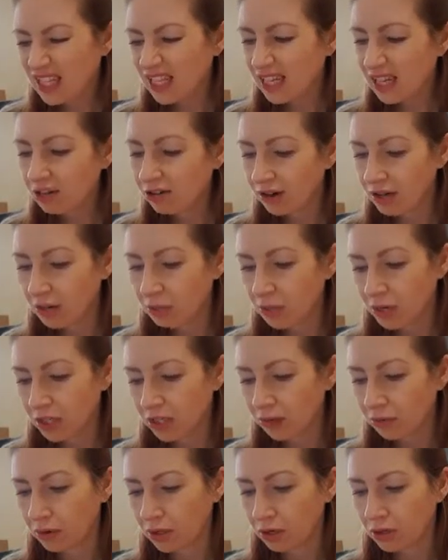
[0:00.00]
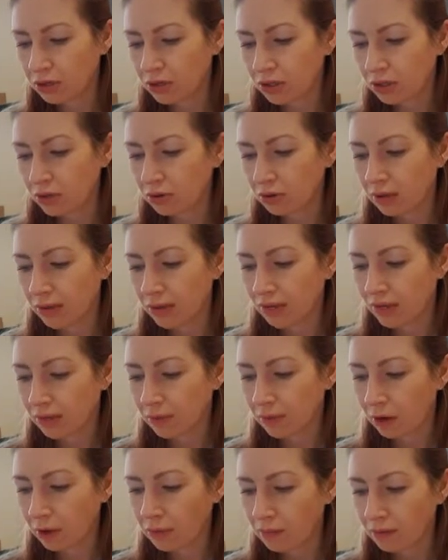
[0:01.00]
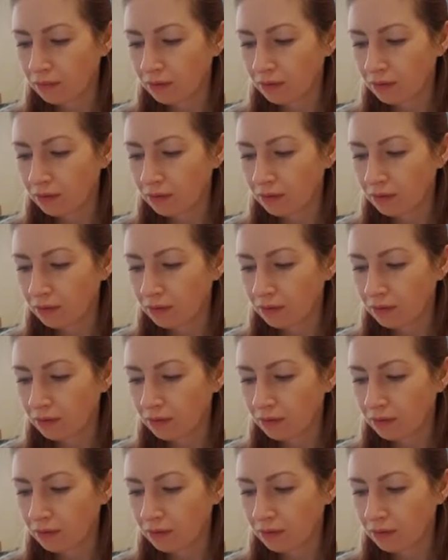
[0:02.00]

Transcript: secretly wish I would go to school and then come home